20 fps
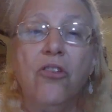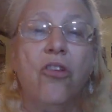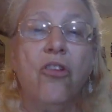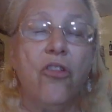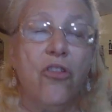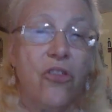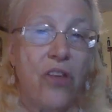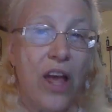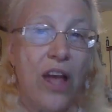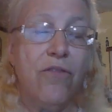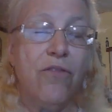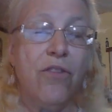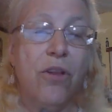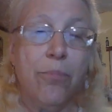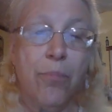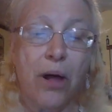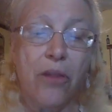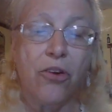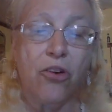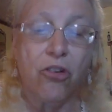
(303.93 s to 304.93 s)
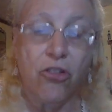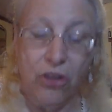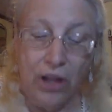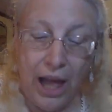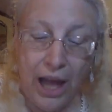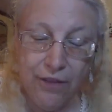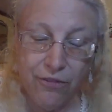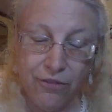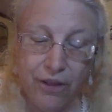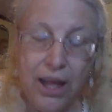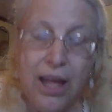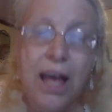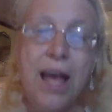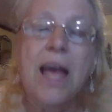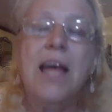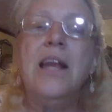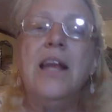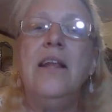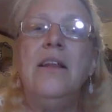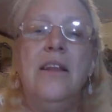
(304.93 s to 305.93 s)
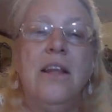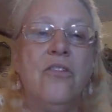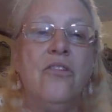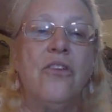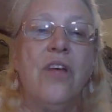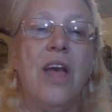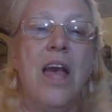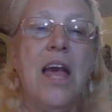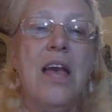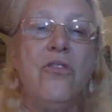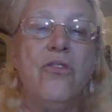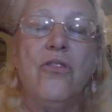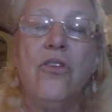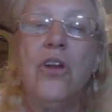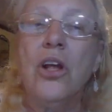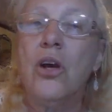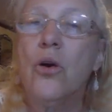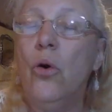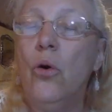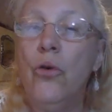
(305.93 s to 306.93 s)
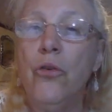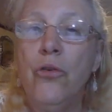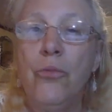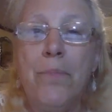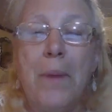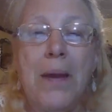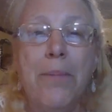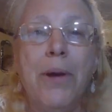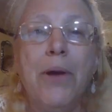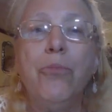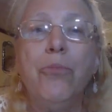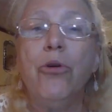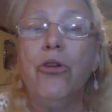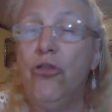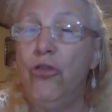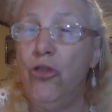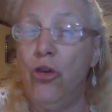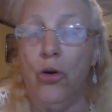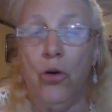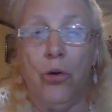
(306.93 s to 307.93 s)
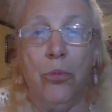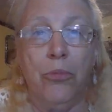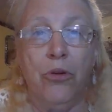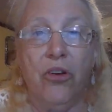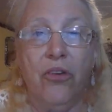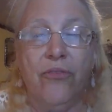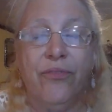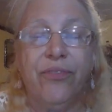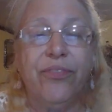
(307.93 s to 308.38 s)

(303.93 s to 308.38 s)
to save the mother's life. And in this case, Nicole's baby was doomed.